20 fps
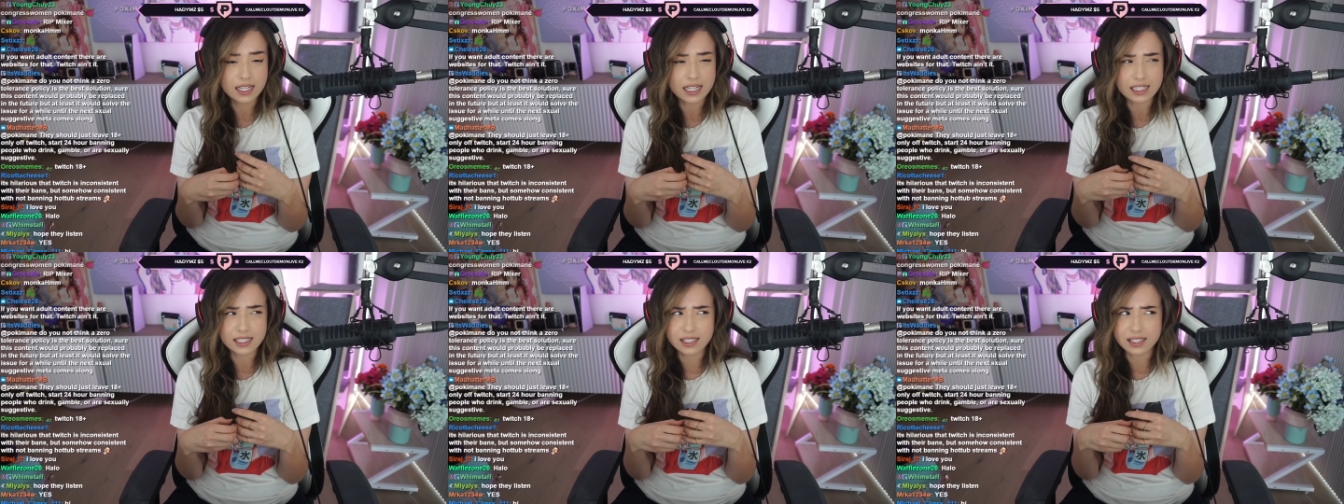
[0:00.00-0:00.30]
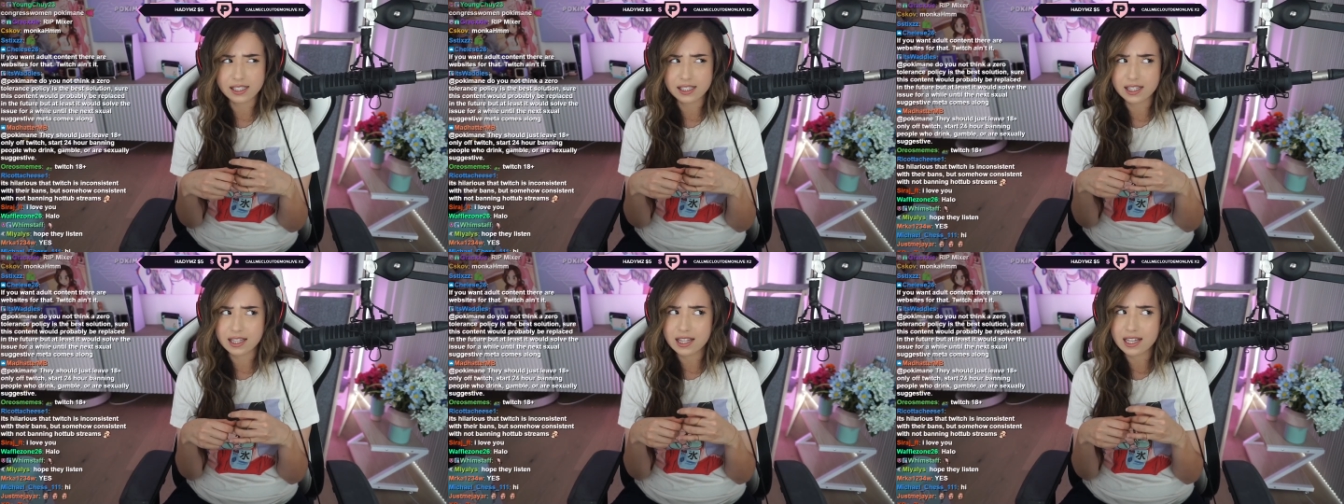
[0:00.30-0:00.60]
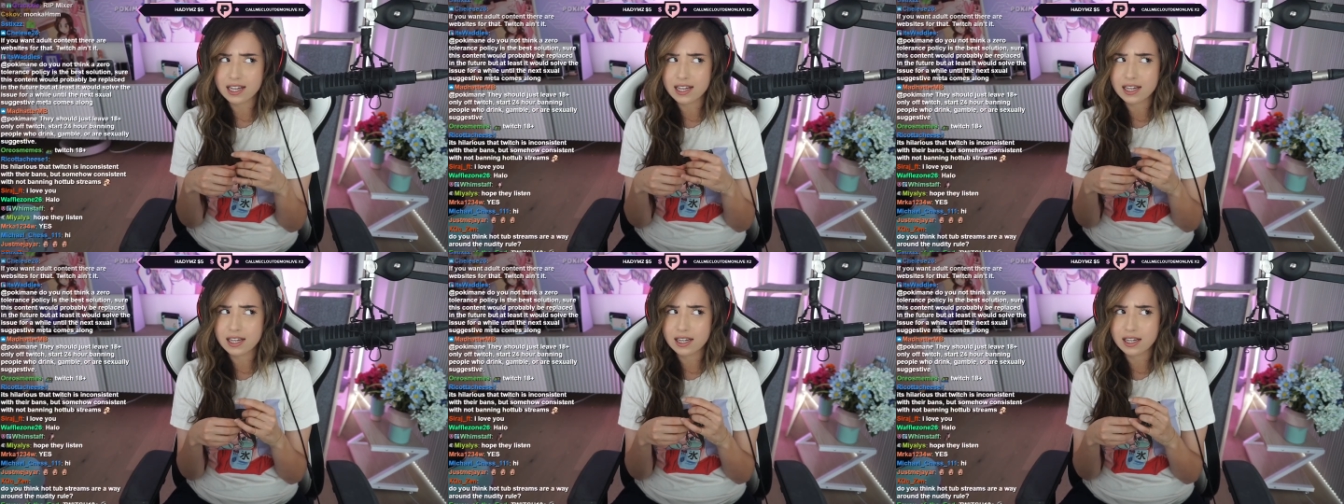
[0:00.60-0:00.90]
is
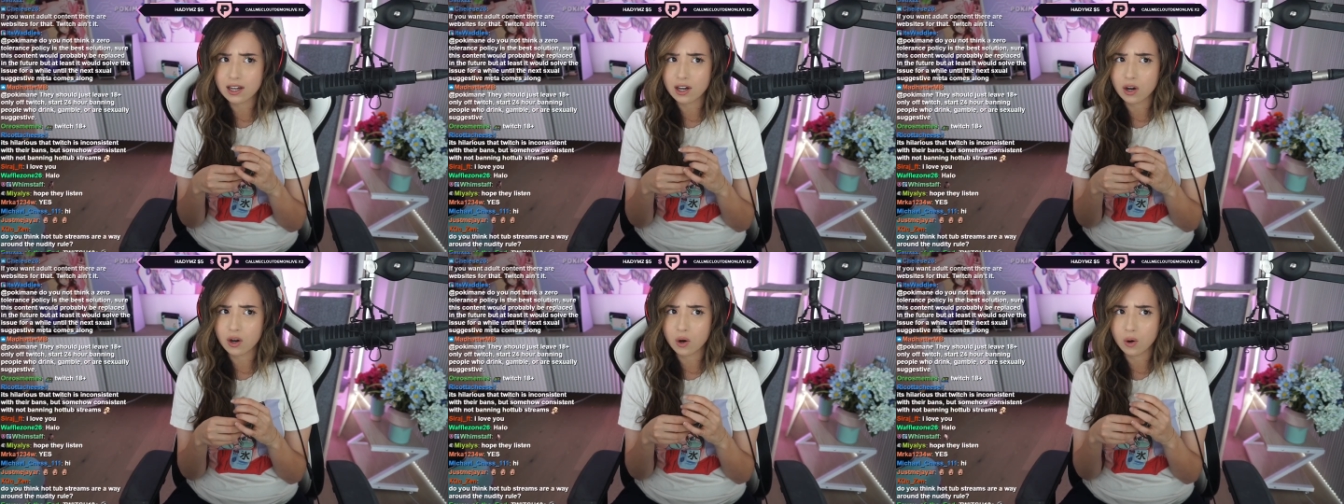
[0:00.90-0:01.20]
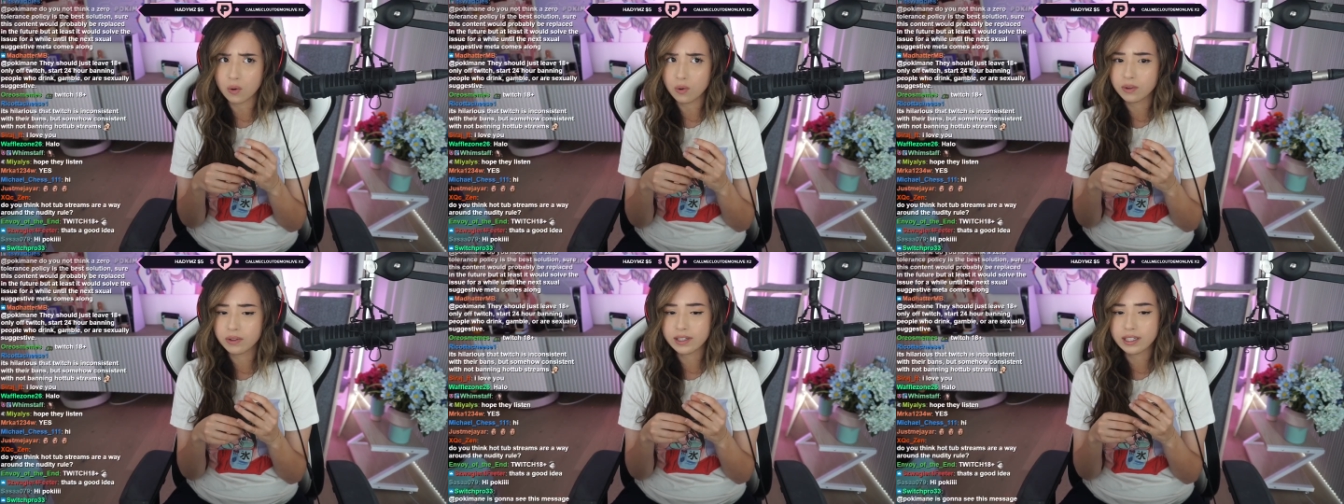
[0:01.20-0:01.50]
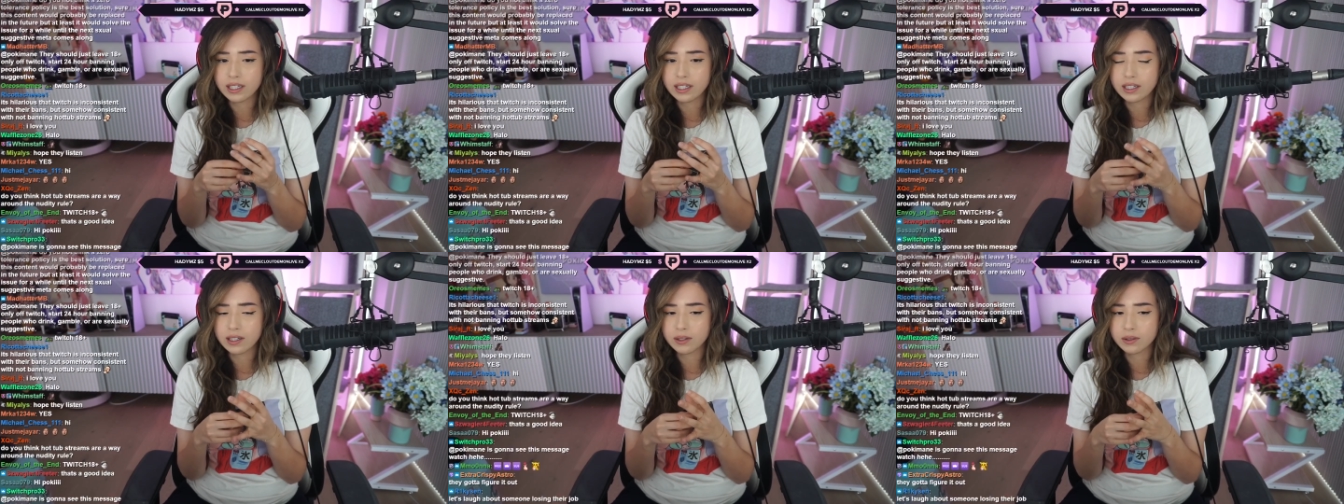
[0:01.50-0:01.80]
the
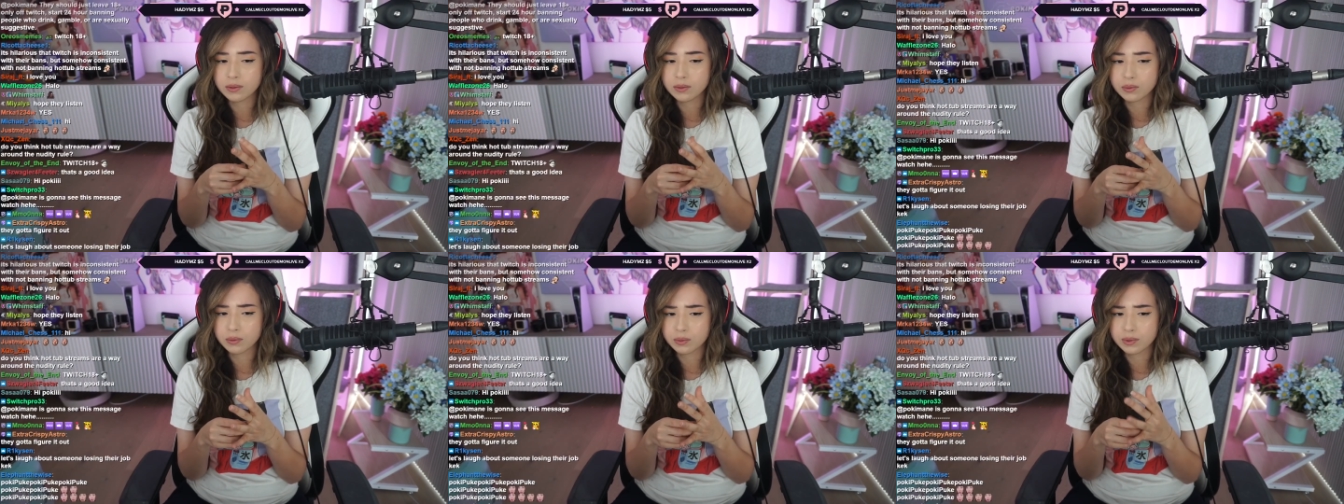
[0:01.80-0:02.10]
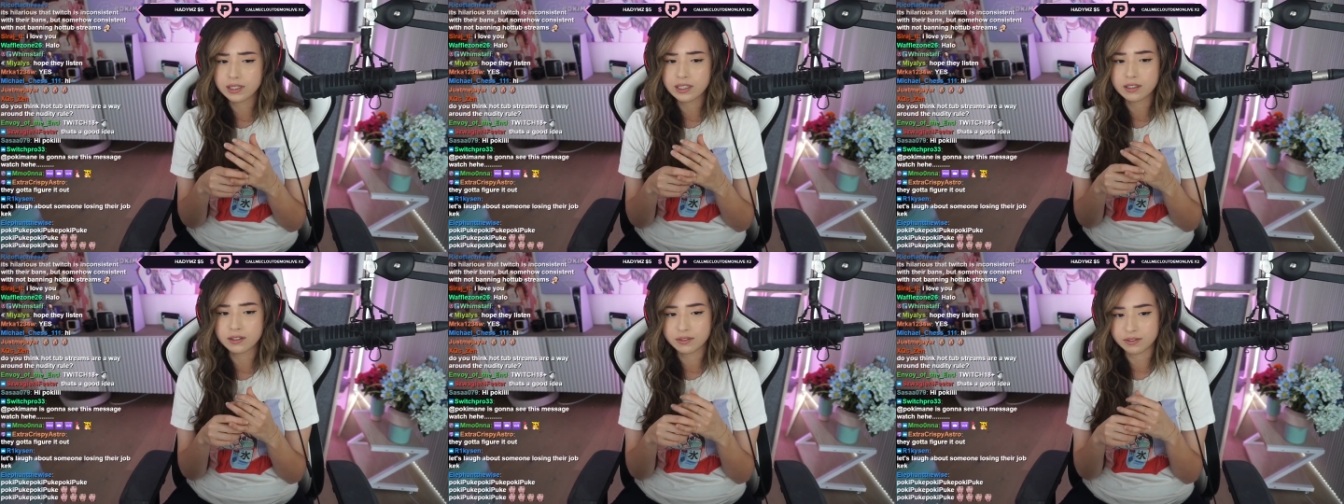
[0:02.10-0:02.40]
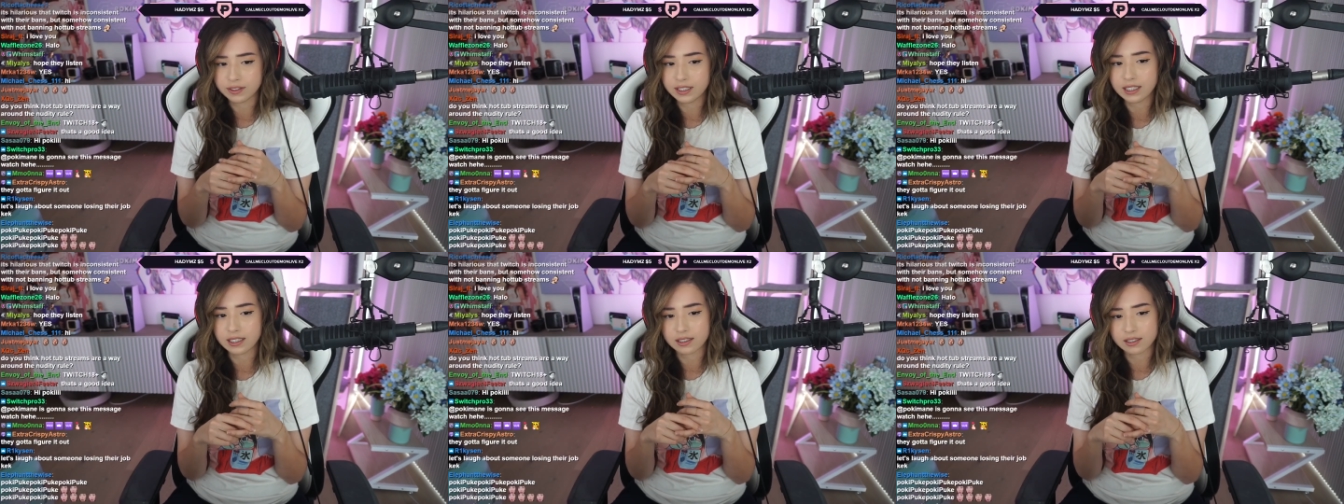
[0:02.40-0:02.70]
only real
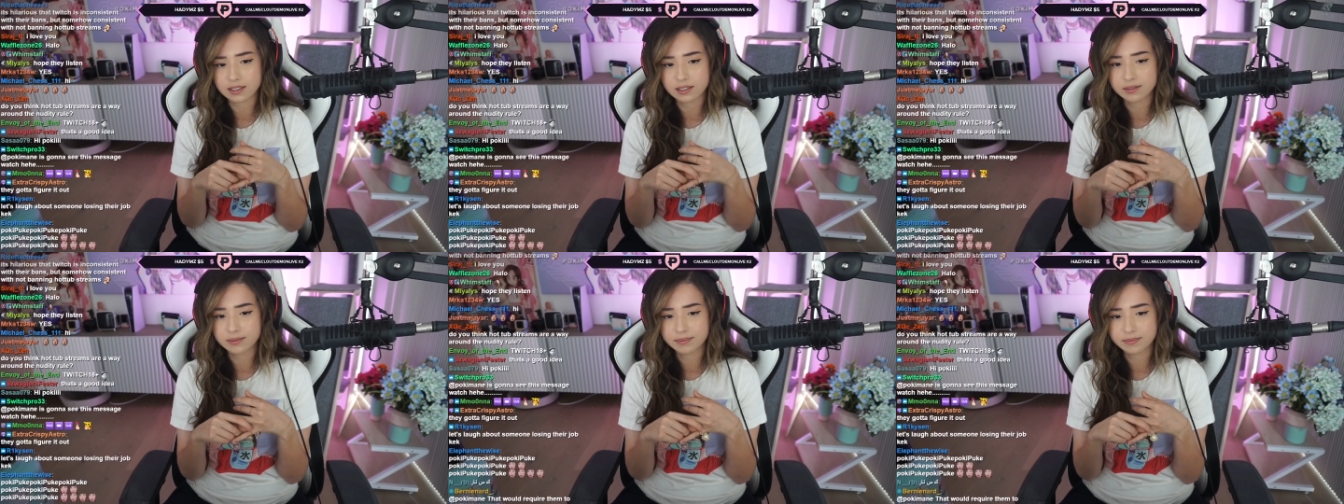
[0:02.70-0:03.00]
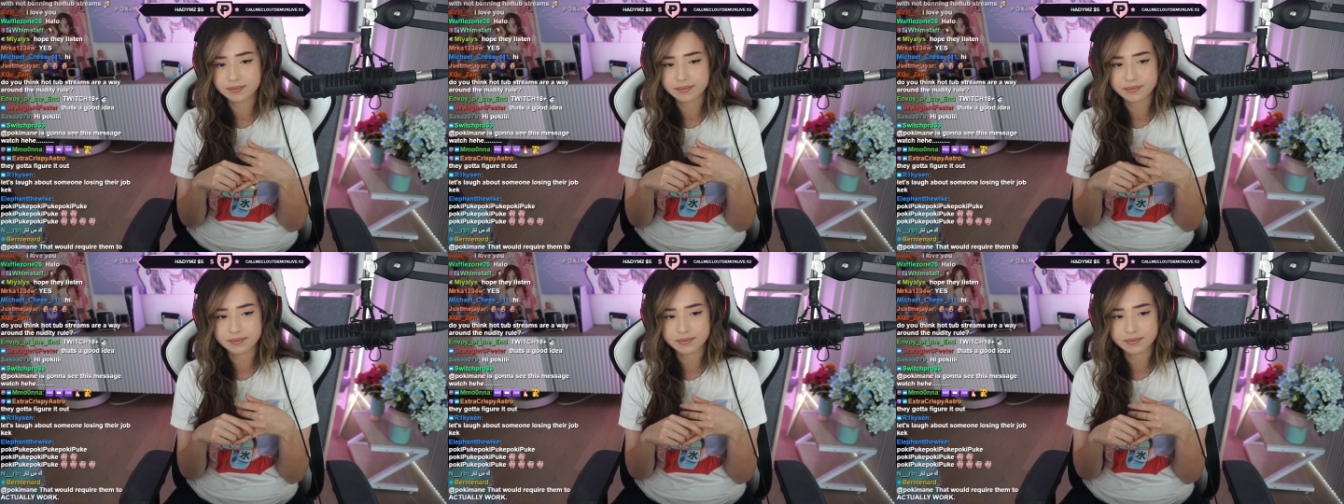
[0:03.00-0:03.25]
fix.